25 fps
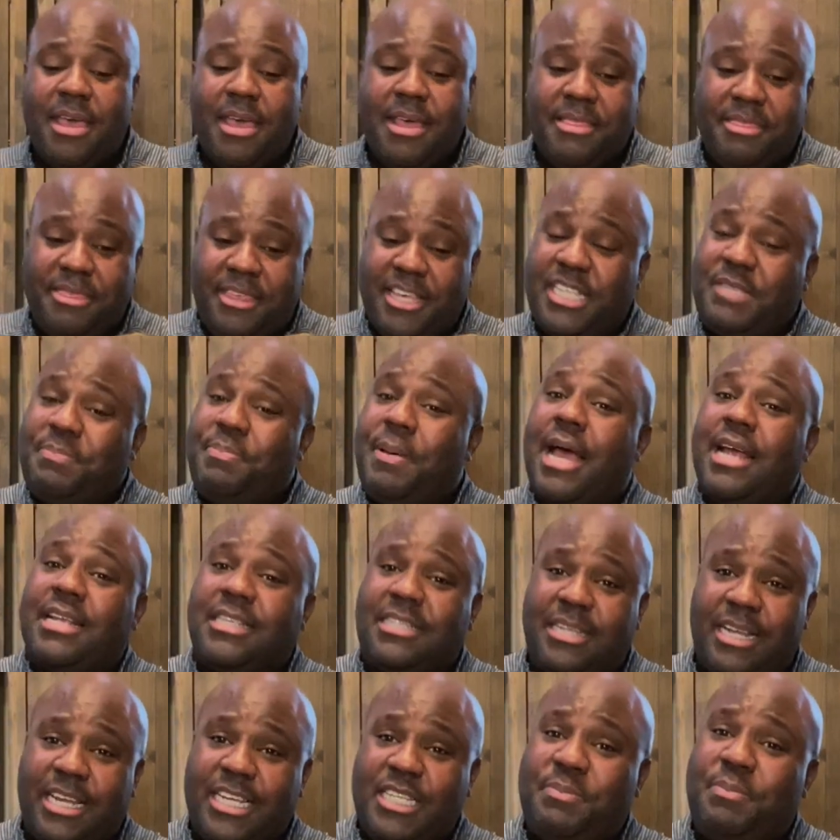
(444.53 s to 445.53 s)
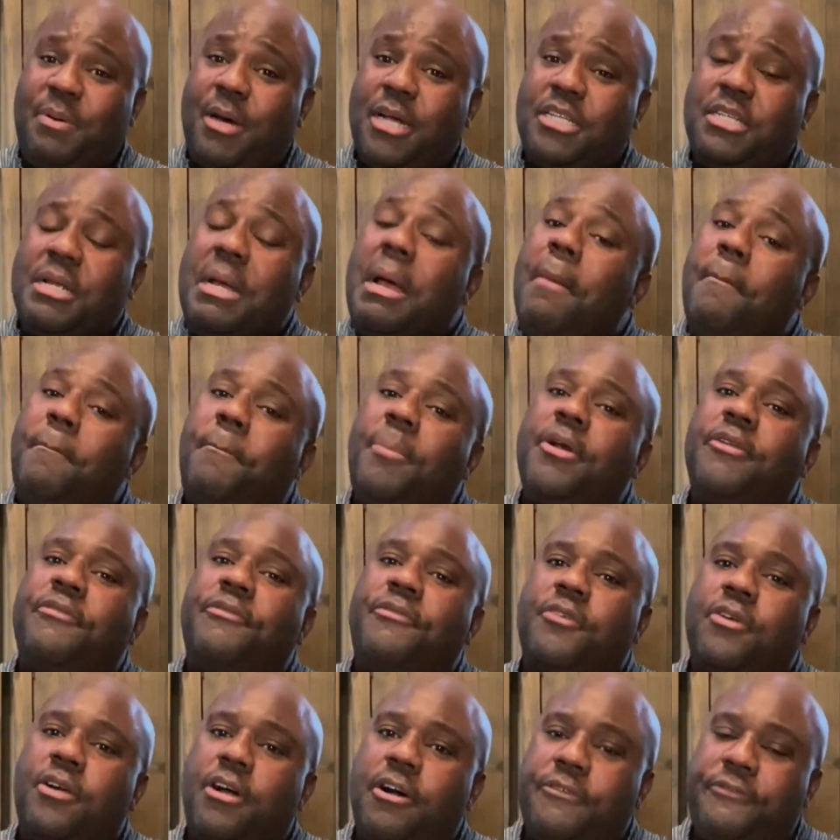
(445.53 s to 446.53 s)
This packs a nice punch, but
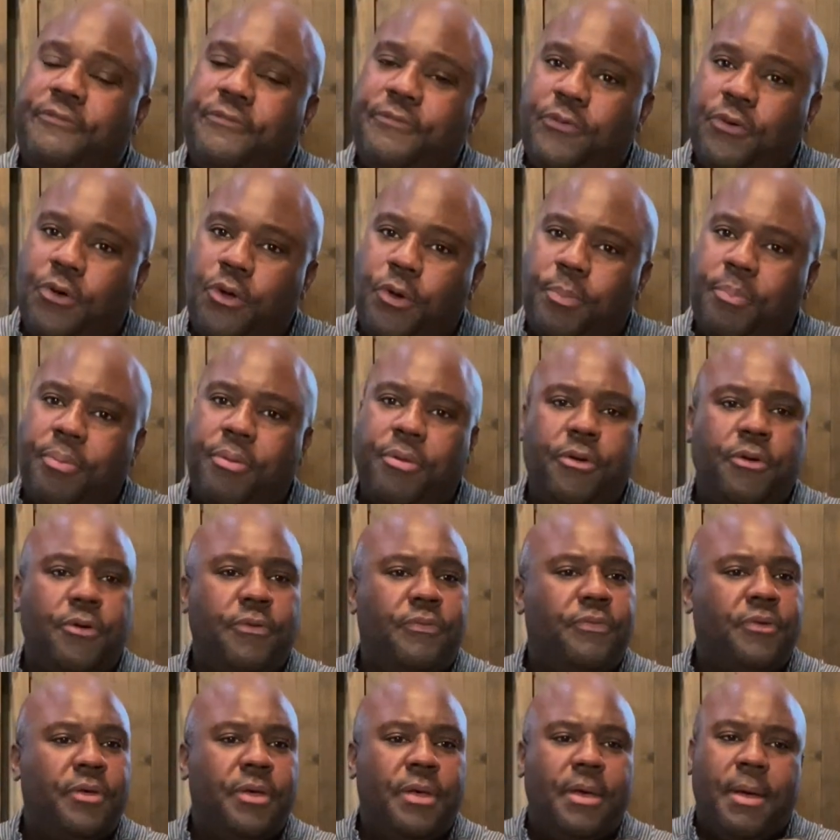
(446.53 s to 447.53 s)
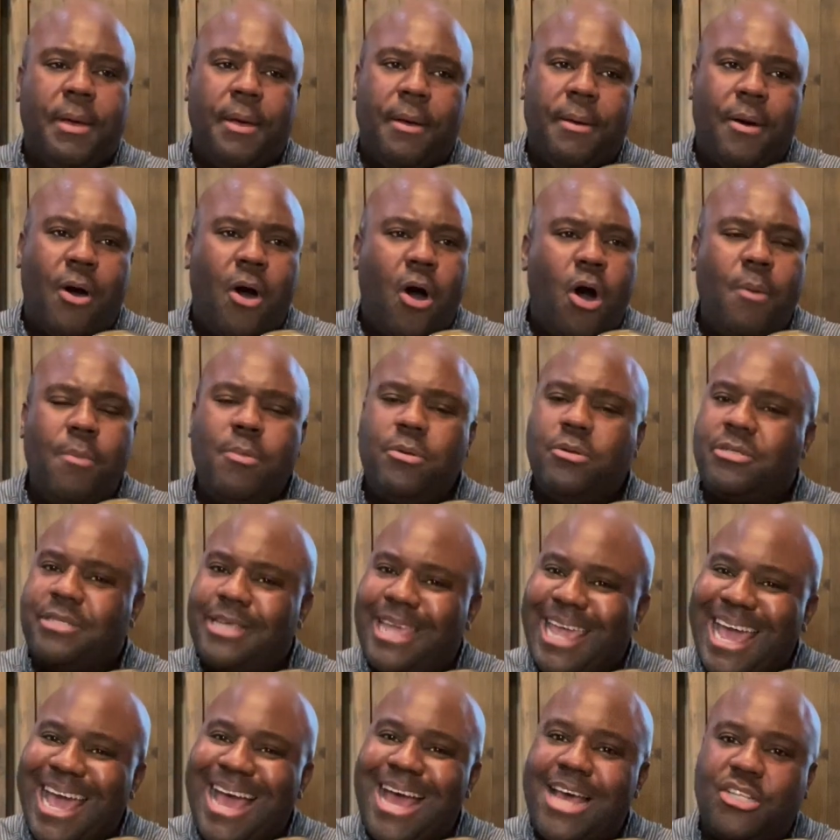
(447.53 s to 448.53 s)
for a foolproof, almost
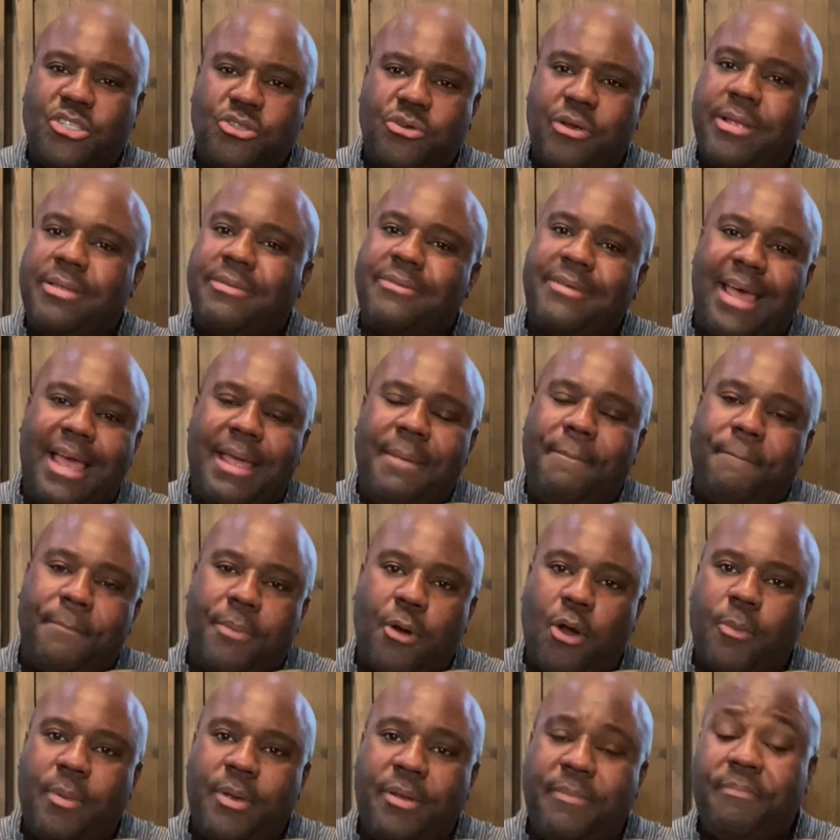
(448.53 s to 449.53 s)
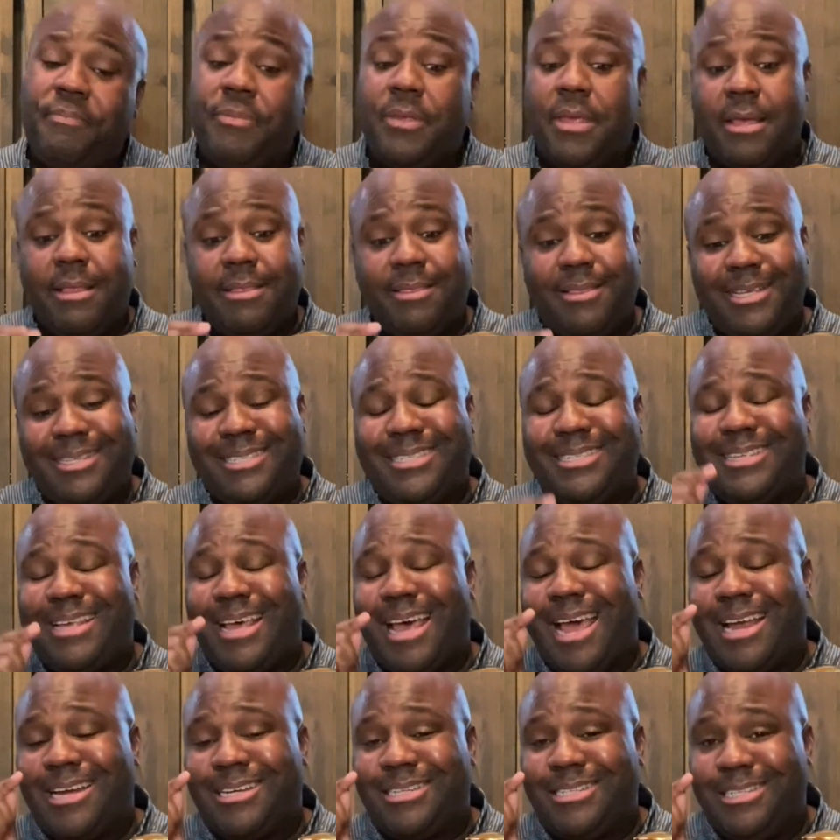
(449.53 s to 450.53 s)
cask strength type bourbon, this is
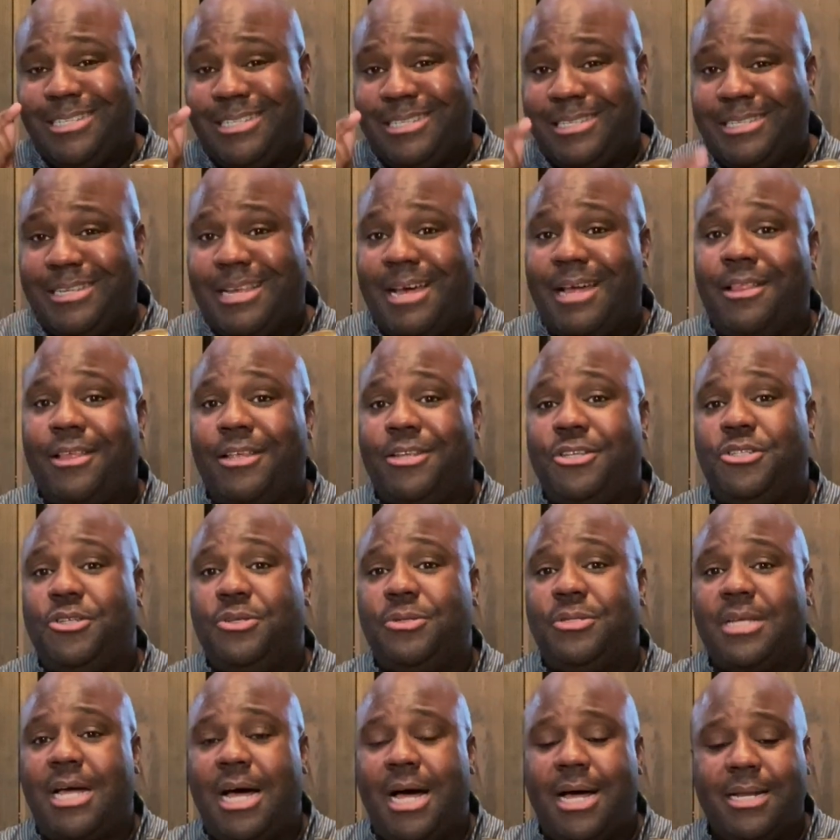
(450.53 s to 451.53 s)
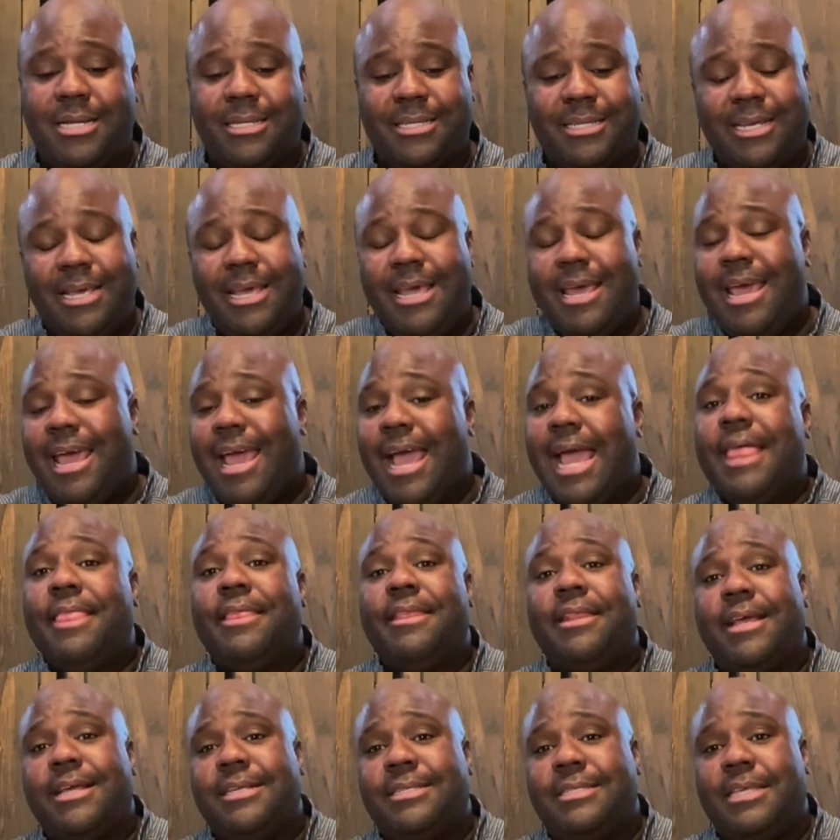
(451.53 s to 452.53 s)
actually solid juice, honestly. And the
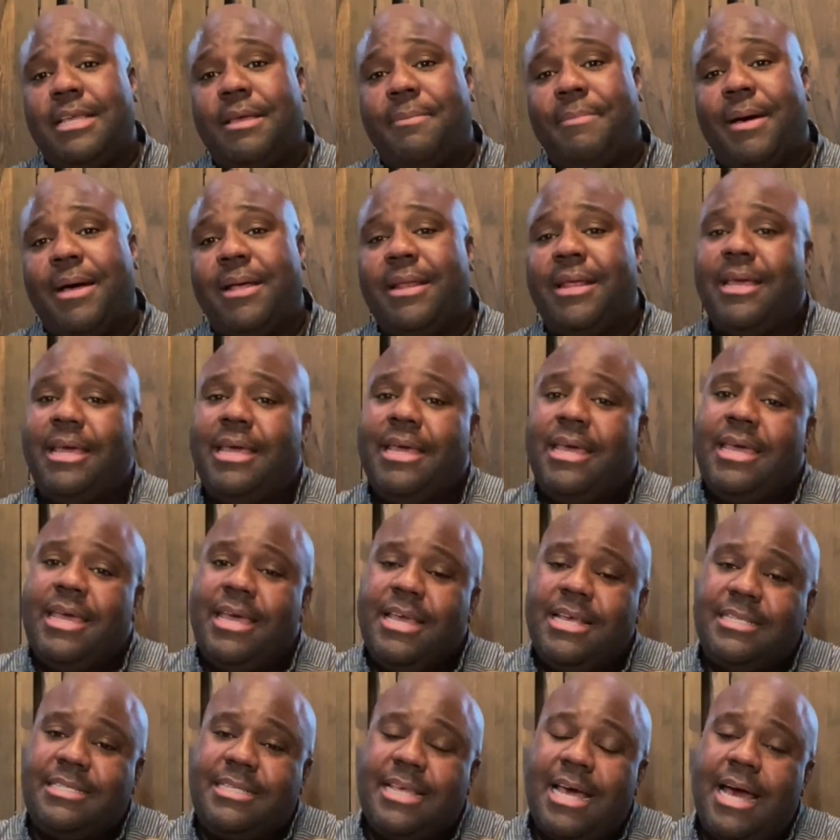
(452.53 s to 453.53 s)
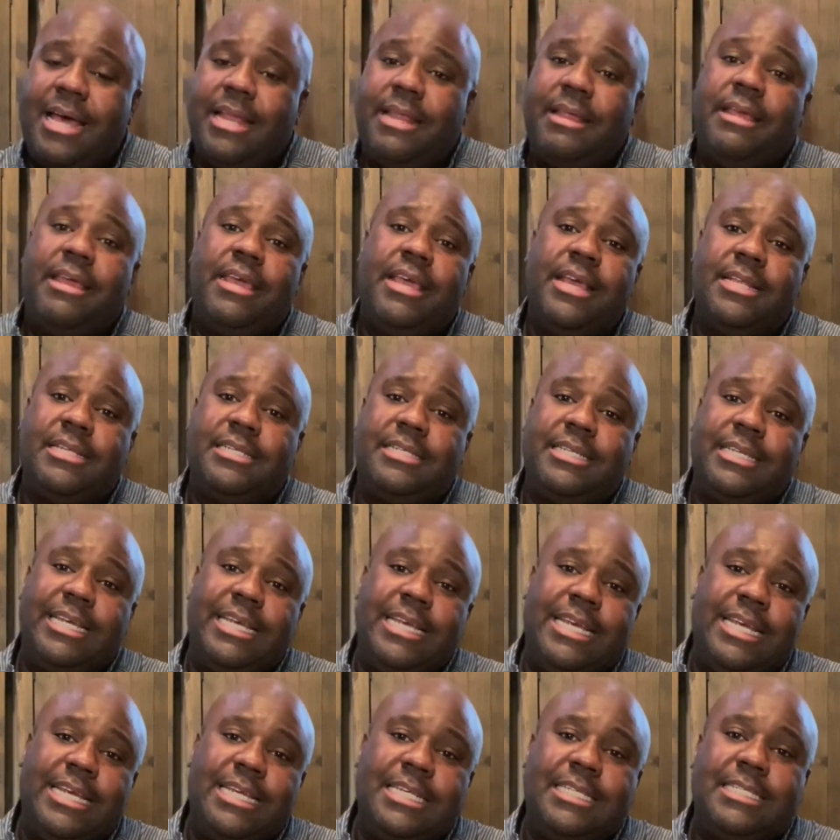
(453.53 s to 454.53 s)
nice thing about it is that it's
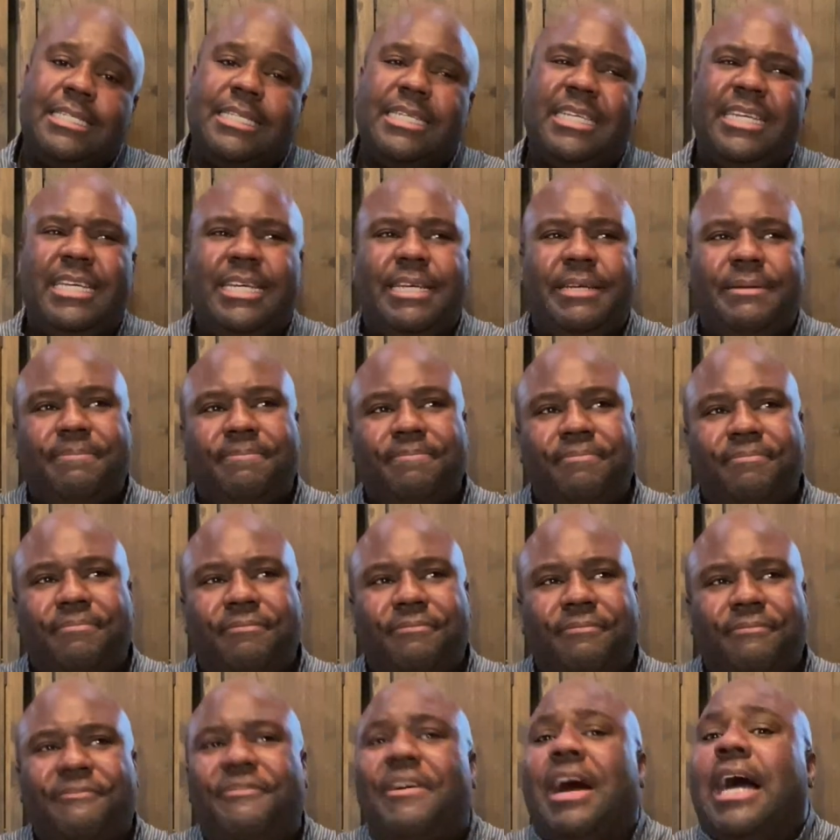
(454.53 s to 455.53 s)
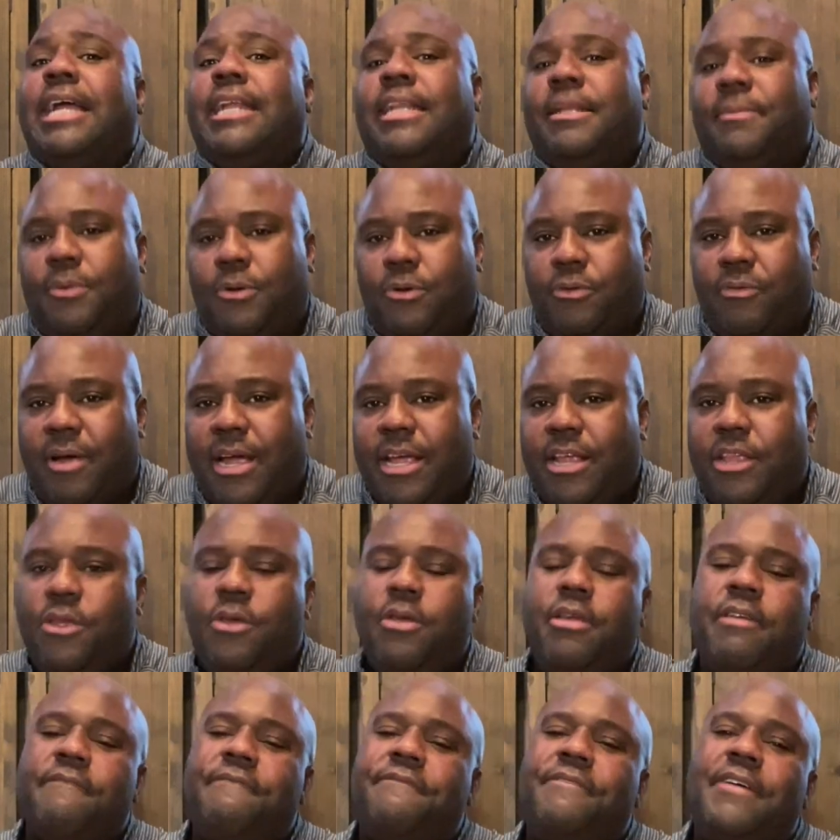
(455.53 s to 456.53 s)
easily findable, right? You
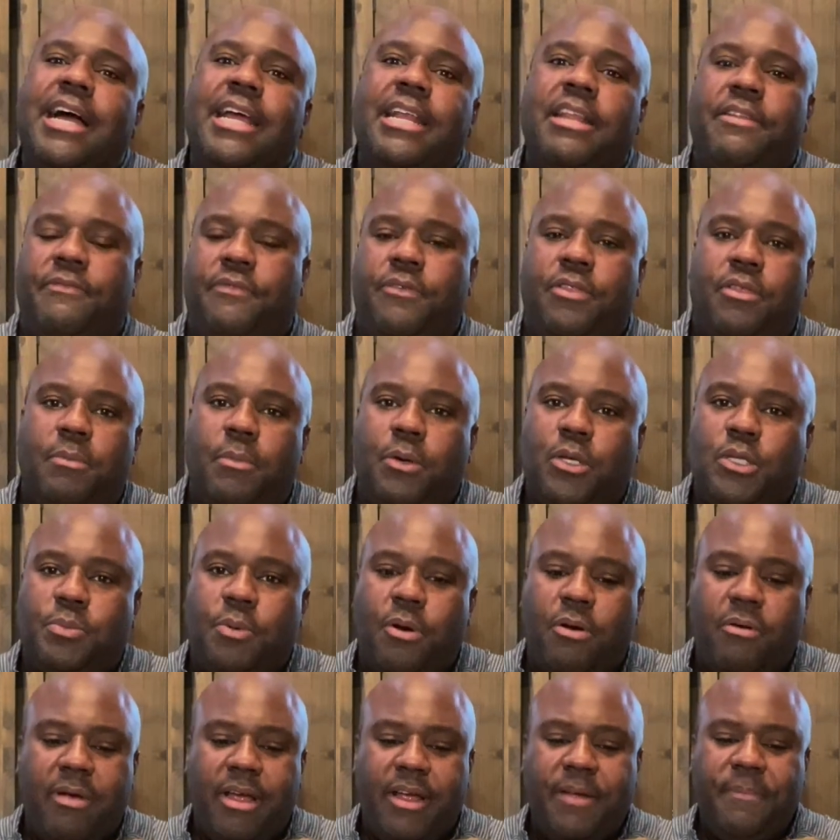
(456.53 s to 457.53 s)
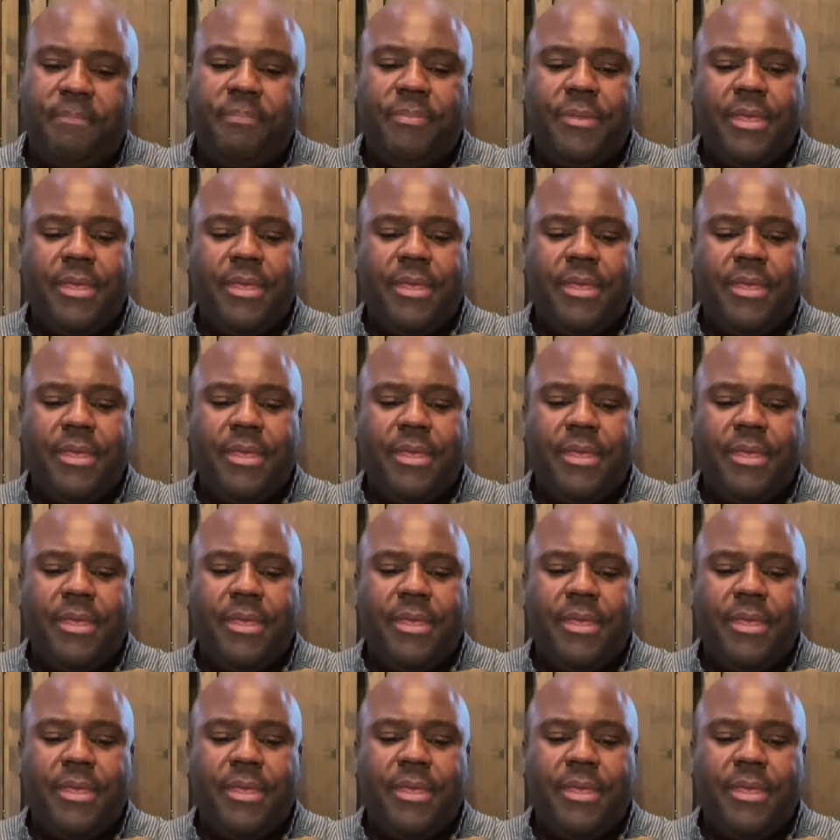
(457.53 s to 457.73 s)
can find it for the most part, right?